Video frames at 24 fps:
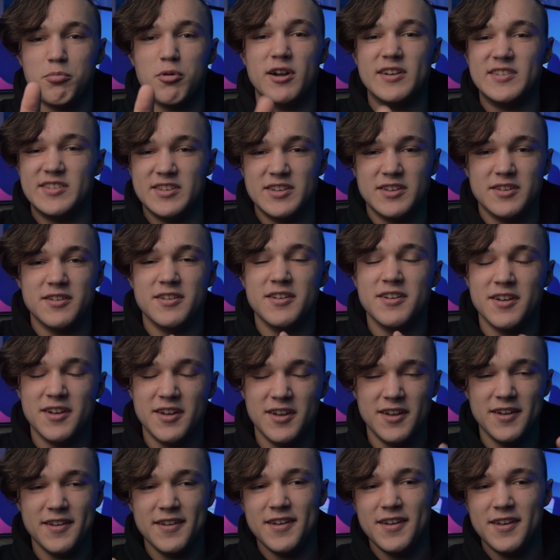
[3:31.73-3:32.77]
pressing
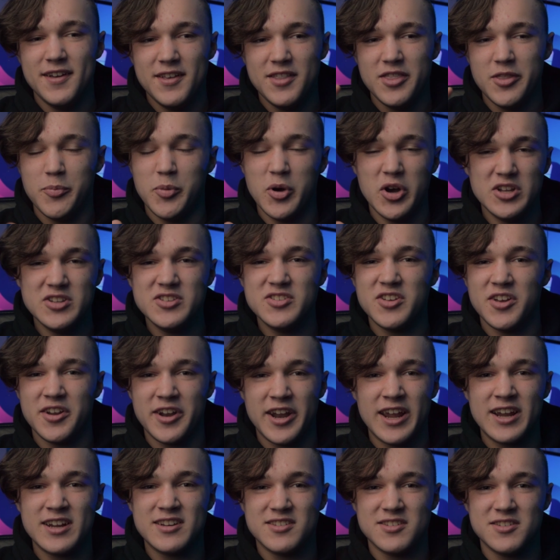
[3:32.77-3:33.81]
the buttons on
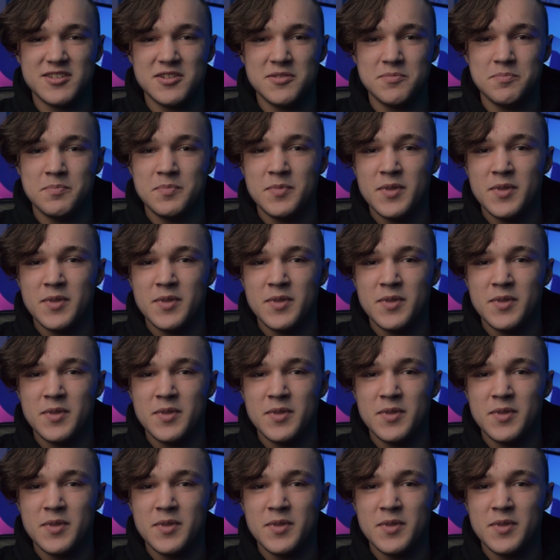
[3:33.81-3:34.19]
accident.